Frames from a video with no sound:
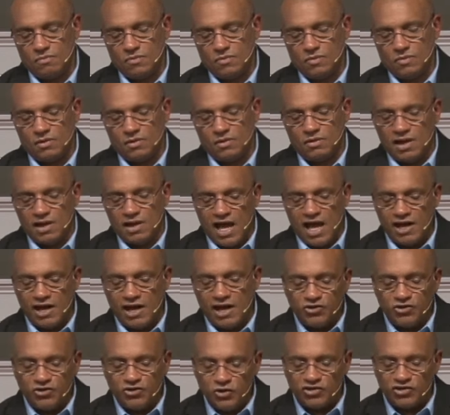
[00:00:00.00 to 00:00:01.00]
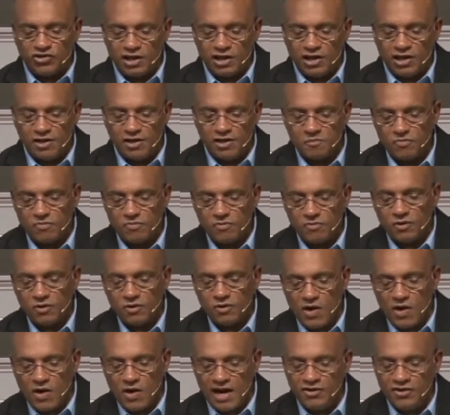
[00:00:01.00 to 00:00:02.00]
Lions usually
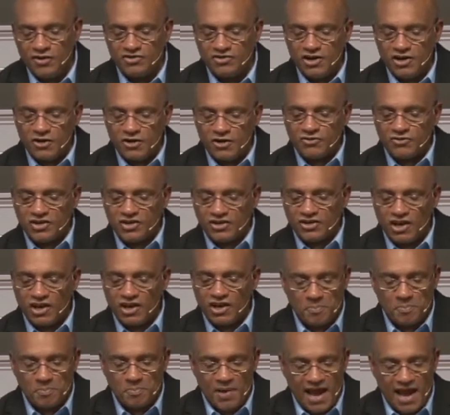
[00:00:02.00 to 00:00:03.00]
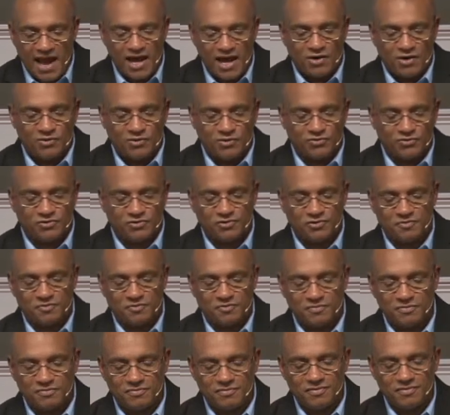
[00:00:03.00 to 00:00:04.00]
range near 600 pounds,
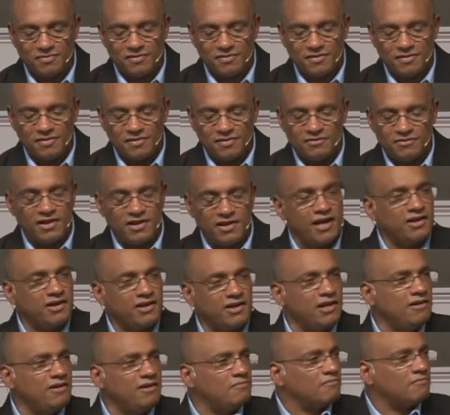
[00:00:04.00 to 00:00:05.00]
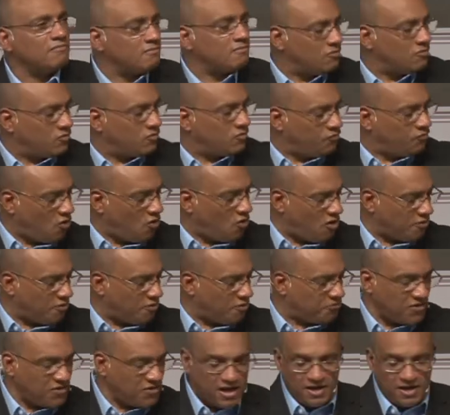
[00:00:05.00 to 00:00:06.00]
standing 4
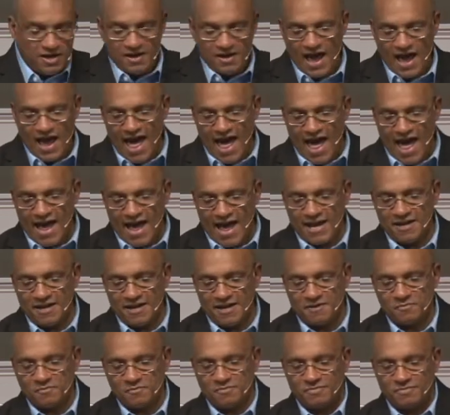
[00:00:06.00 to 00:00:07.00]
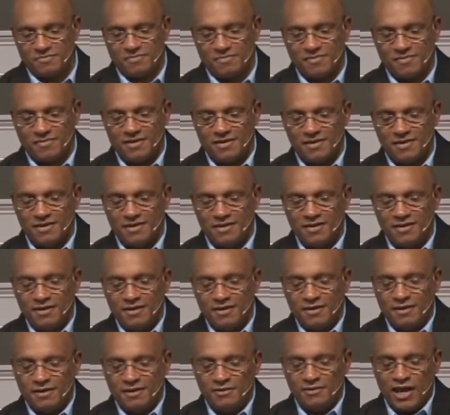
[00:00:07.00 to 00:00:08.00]
feet high.
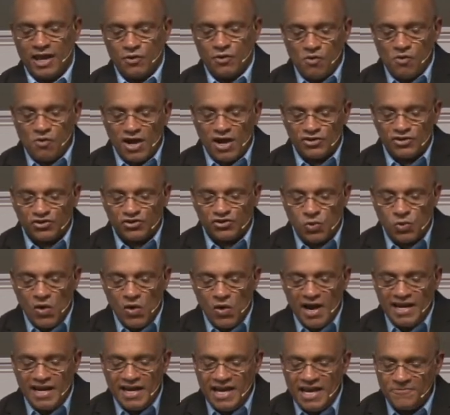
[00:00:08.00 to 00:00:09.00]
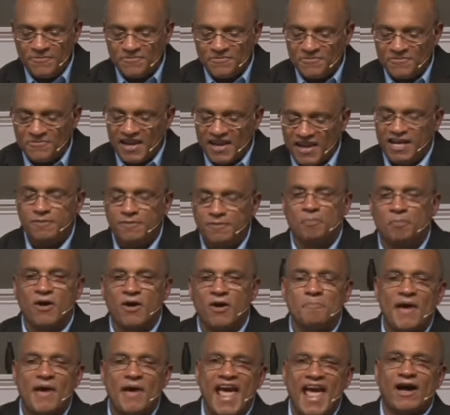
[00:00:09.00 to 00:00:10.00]
They run 20 feet per
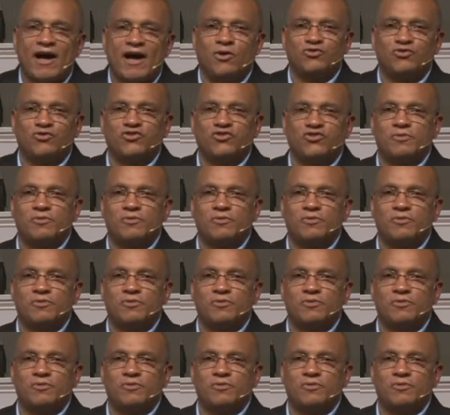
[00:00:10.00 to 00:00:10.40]
bounce.